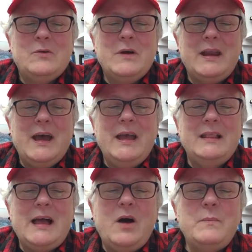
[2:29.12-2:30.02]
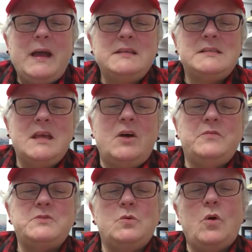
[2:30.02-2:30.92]
when I allow
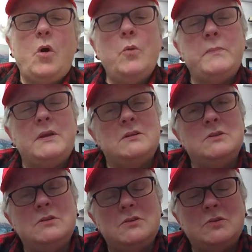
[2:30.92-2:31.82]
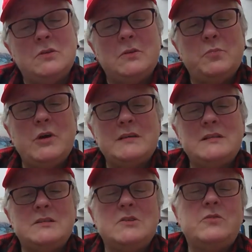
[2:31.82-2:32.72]
myself to open to the
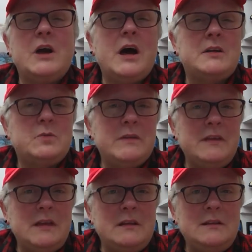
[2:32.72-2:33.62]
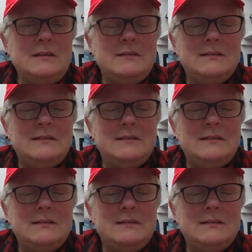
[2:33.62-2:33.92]
presence of God within